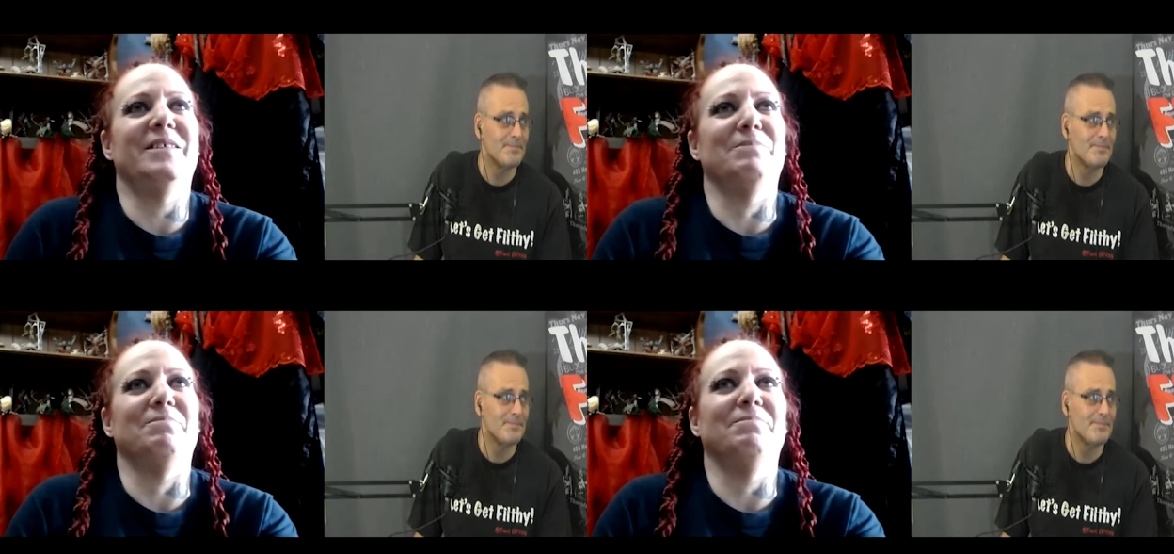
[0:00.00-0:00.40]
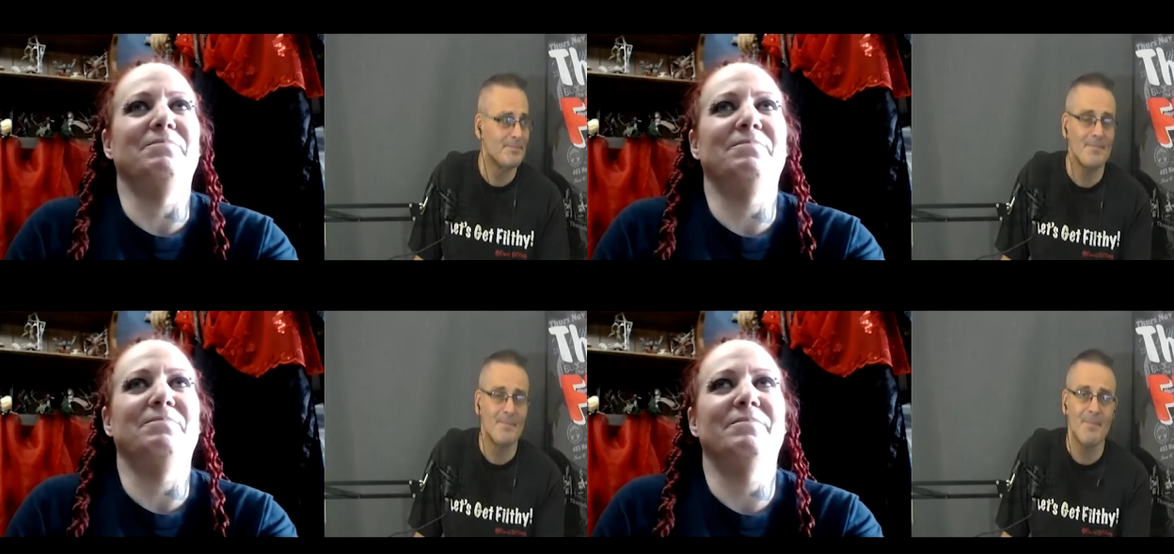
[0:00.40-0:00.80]
Speaker 1: um,
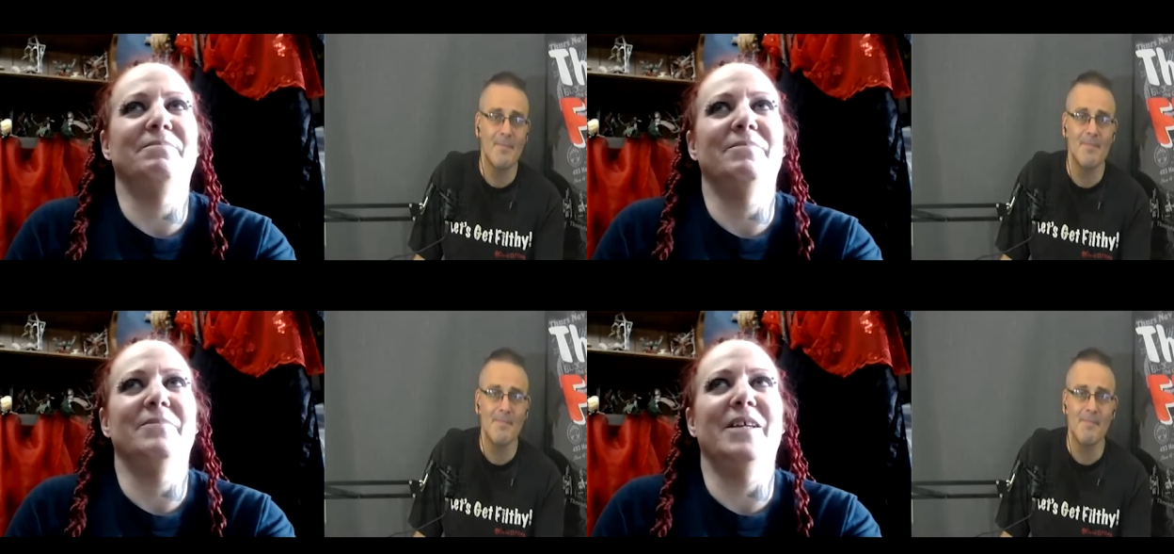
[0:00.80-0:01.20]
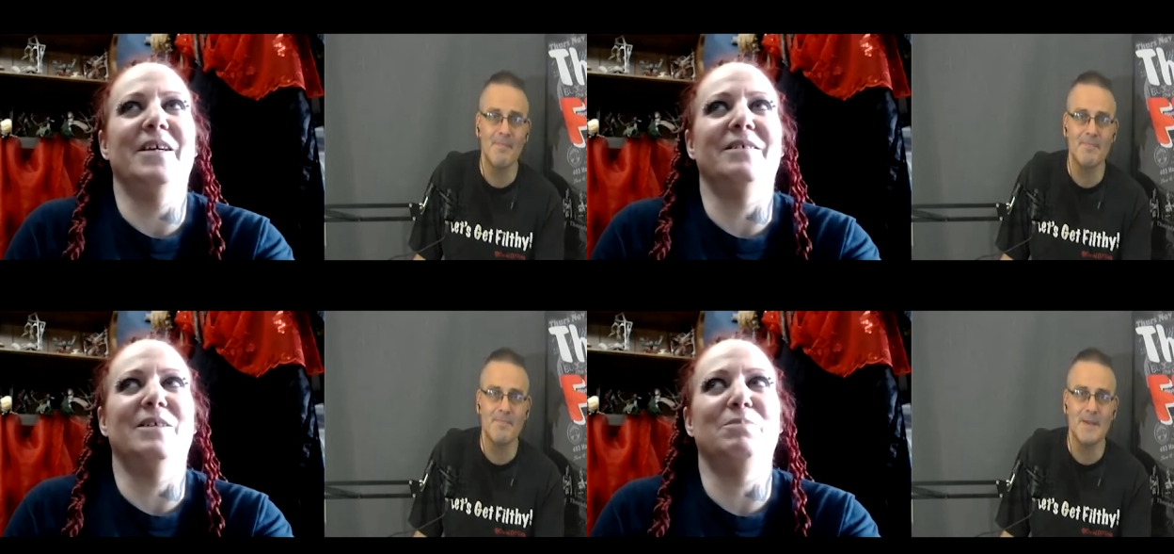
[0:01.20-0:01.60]

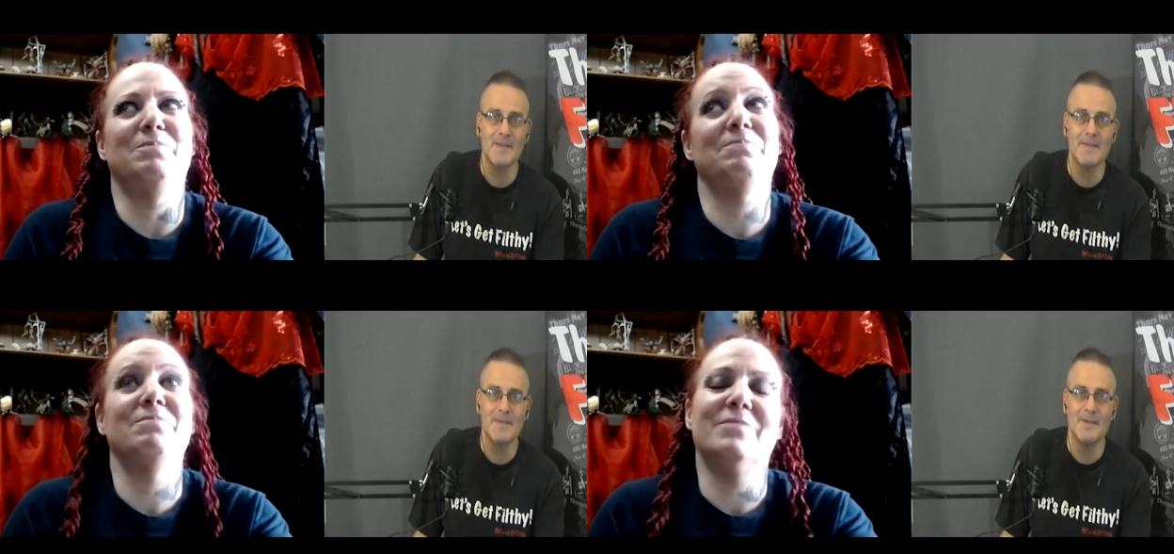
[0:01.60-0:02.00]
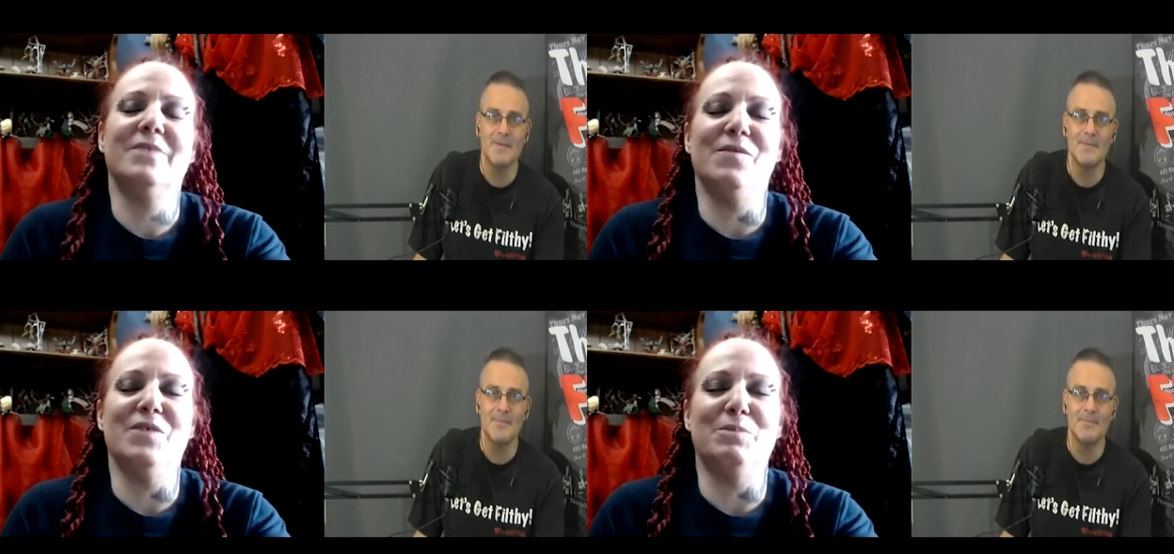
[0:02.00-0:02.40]
yeah, I'll
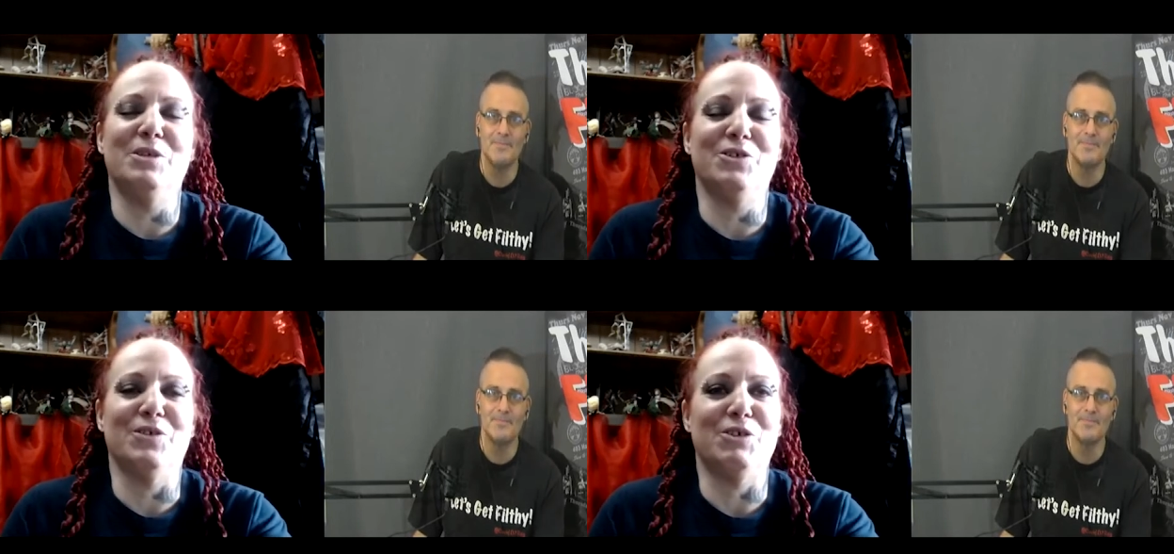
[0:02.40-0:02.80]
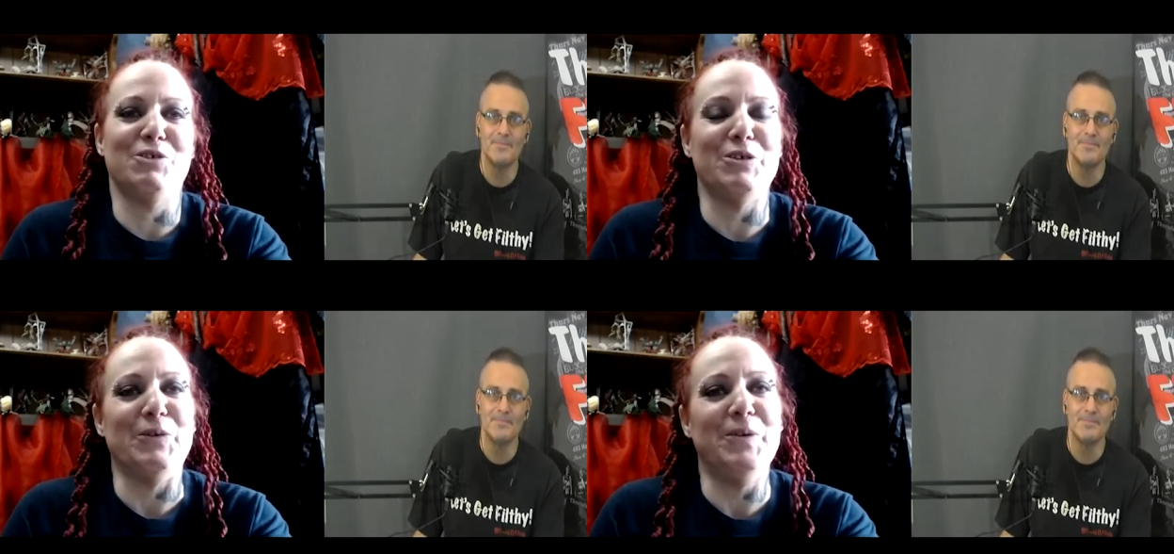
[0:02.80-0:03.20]
give you the picture of the
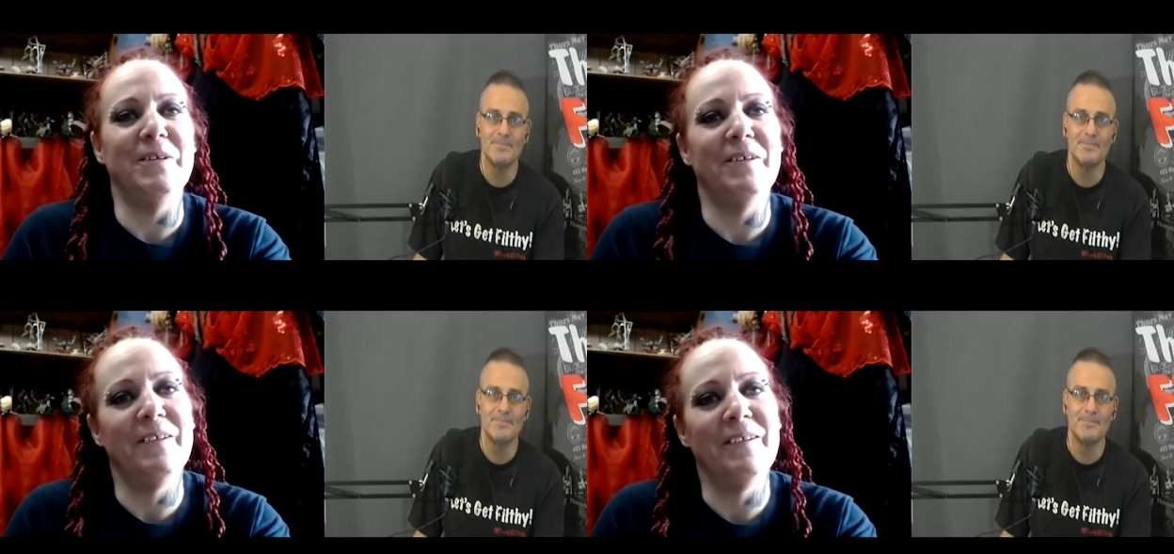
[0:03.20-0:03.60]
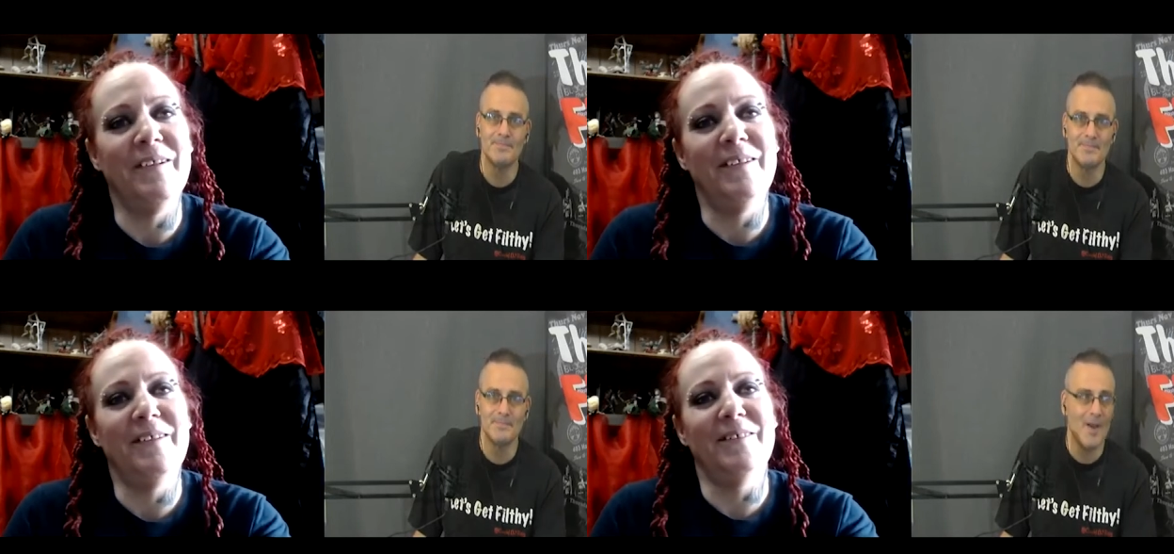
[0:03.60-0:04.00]
crew.
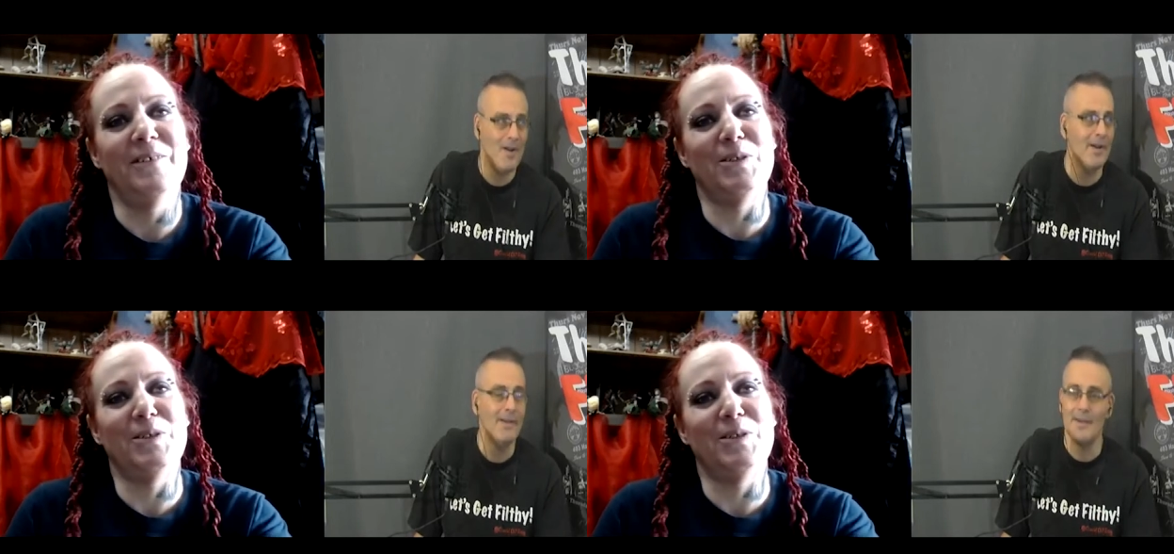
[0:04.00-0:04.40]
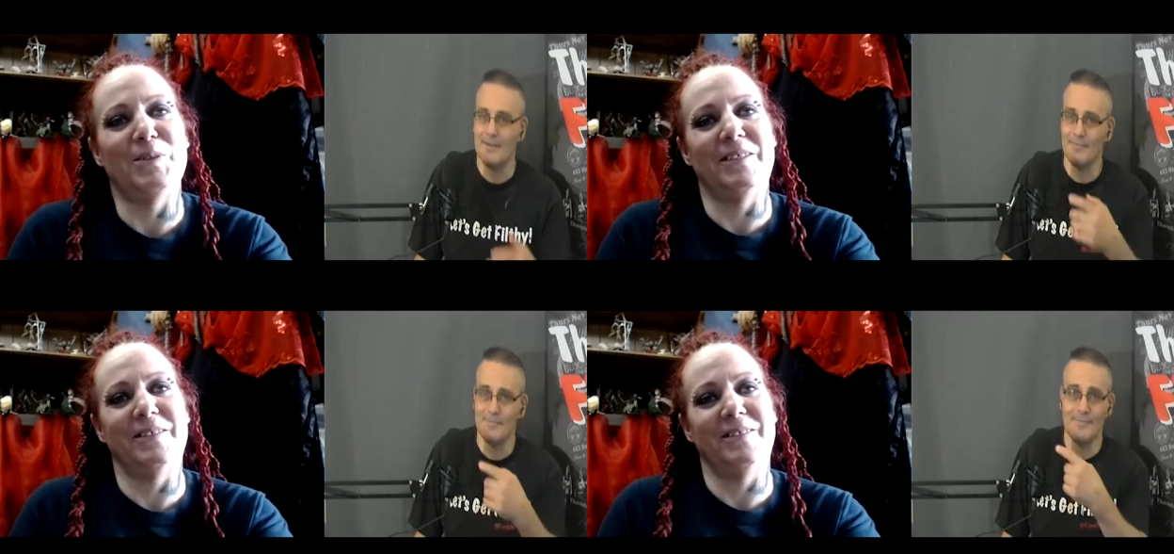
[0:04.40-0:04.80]
All right. With